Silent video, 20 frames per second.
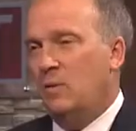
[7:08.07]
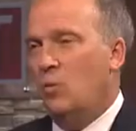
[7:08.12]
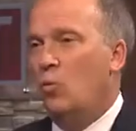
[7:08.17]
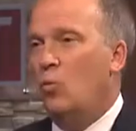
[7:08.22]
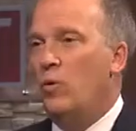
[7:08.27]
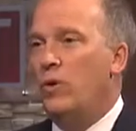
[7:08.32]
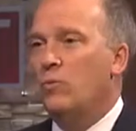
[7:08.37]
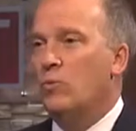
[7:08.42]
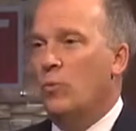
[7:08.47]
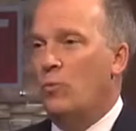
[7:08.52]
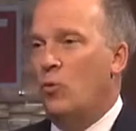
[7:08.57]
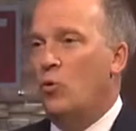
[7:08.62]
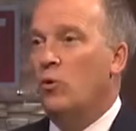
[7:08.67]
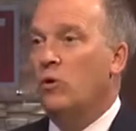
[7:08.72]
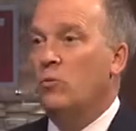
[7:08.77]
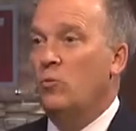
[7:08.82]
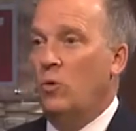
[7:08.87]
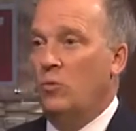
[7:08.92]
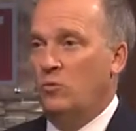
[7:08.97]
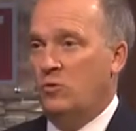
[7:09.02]
we
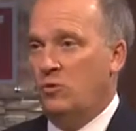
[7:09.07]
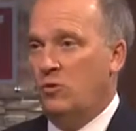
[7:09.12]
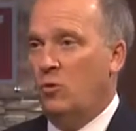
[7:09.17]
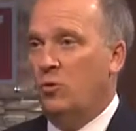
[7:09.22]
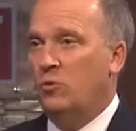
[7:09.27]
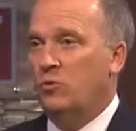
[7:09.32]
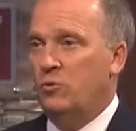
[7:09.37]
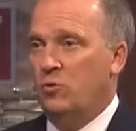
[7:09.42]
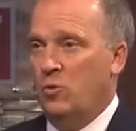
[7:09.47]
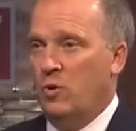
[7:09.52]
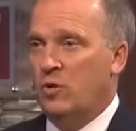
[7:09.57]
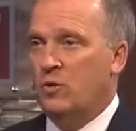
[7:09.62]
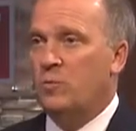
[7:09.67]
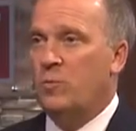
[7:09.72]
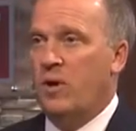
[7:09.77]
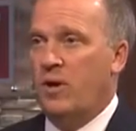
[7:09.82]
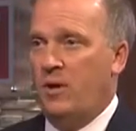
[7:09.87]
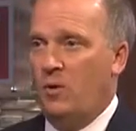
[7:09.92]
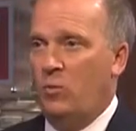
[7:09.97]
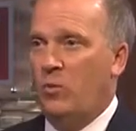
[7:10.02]
reported what was told to us
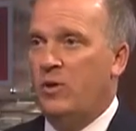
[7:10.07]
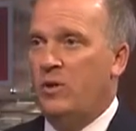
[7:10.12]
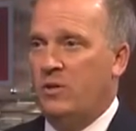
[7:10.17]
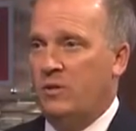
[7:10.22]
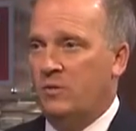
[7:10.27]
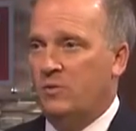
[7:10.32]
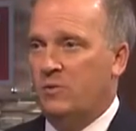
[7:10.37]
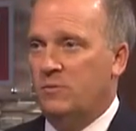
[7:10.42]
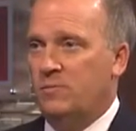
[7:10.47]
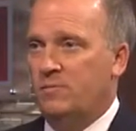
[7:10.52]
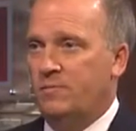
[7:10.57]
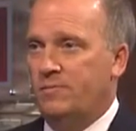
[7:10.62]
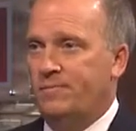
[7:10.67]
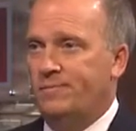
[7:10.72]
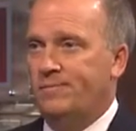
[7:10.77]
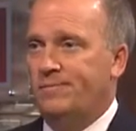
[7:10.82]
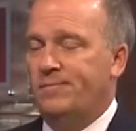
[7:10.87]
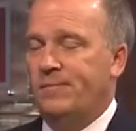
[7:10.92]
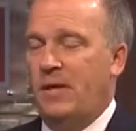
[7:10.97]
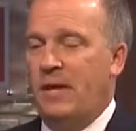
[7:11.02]
by a witness,
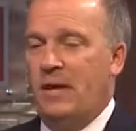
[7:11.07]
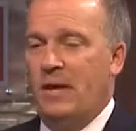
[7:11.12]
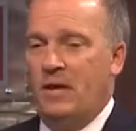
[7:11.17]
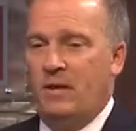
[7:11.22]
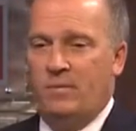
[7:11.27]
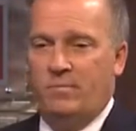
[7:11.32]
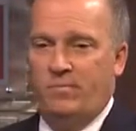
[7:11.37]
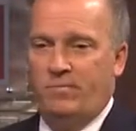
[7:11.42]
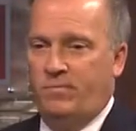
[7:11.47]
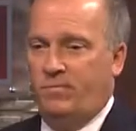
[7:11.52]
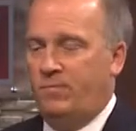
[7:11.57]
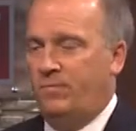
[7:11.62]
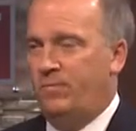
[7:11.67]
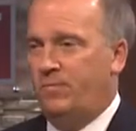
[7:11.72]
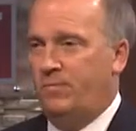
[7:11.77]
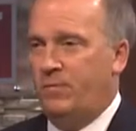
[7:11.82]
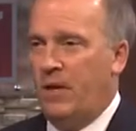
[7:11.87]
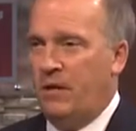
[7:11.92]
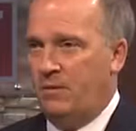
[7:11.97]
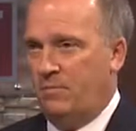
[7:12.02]
and
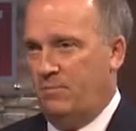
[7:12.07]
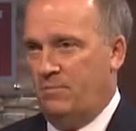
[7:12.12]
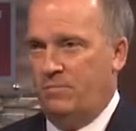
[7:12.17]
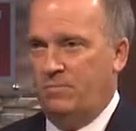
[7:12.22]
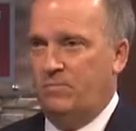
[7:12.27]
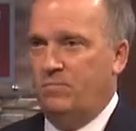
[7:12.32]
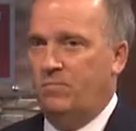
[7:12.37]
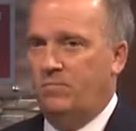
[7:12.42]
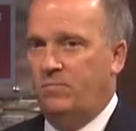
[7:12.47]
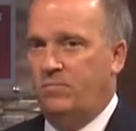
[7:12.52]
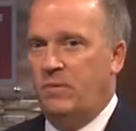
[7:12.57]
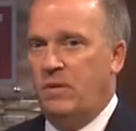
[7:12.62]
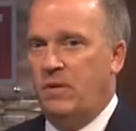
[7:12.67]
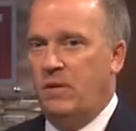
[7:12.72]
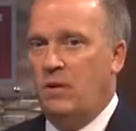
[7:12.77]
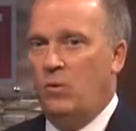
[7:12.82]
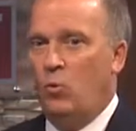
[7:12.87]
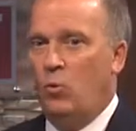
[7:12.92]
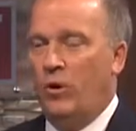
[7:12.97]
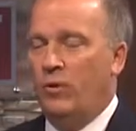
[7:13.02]
that.
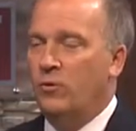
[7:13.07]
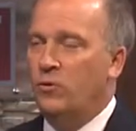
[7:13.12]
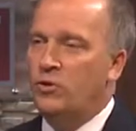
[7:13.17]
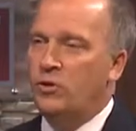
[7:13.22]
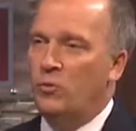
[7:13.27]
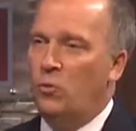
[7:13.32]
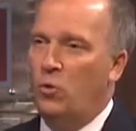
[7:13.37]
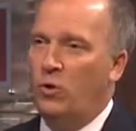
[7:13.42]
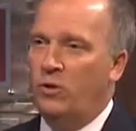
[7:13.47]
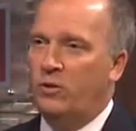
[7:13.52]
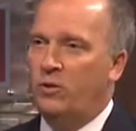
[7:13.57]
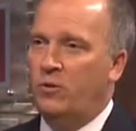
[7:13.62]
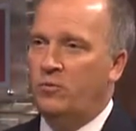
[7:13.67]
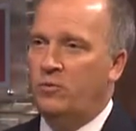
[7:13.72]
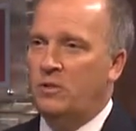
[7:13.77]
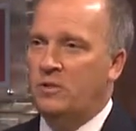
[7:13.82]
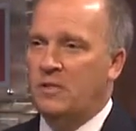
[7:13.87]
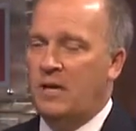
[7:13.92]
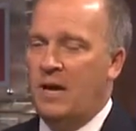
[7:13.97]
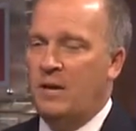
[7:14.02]
Whether she worked there at
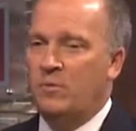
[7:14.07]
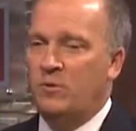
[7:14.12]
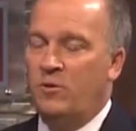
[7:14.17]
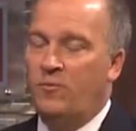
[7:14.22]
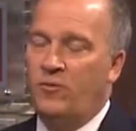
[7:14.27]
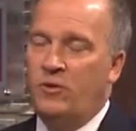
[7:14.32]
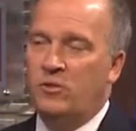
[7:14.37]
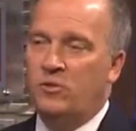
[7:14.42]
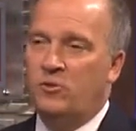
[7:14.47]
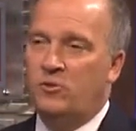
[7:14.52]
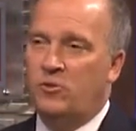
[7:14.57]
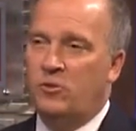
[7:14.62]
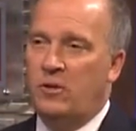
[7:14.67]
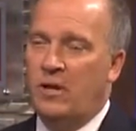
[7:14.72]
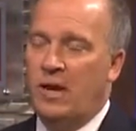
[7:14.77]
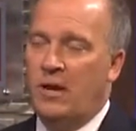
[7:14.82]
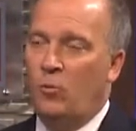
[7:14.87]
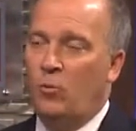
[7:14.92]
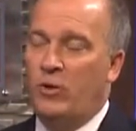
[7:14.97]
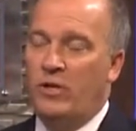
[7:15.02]
the time of the visits or
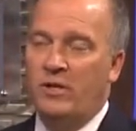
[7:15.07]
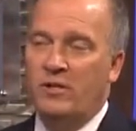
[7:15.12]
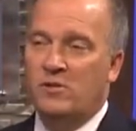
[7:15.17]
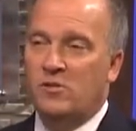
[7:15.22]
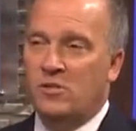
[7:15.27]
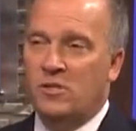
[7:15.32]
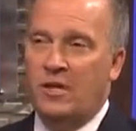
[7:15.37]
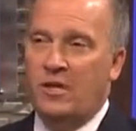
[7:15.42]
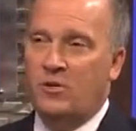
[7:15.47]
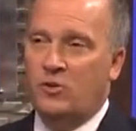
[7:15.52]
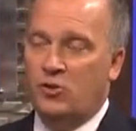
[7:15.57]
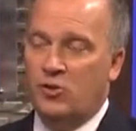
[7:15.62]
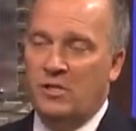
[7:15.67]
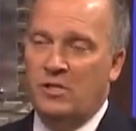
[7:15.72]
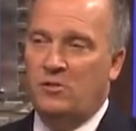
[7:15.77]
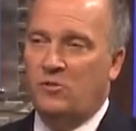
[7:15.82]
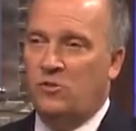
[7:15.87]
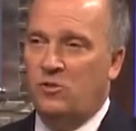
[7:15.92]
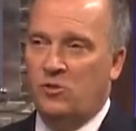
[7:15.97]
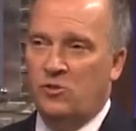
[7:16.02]
not, we didn't say
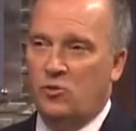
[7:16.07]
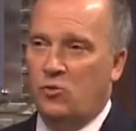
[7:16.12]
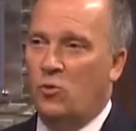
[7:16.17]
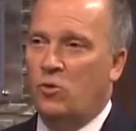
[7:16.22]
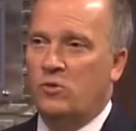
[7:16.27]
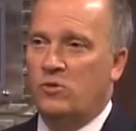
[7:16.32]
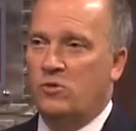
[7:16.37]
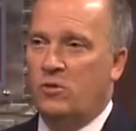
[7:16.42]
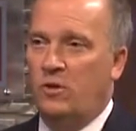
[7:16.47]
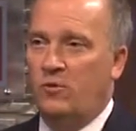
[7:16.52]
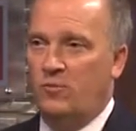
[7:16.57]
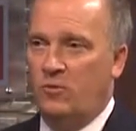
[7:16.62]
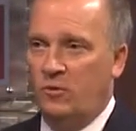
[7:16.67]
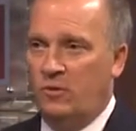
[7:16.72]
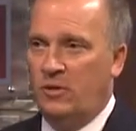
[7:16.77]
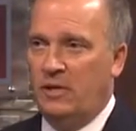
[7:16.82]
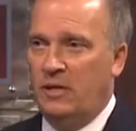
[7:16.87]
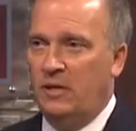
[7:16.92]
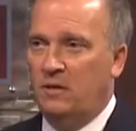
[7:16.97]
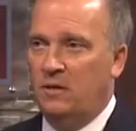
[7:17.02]
she's the source of the
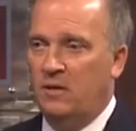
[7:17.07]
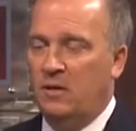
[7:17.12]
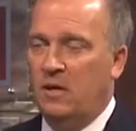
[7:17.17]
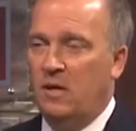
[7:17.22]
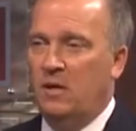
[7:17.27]
leak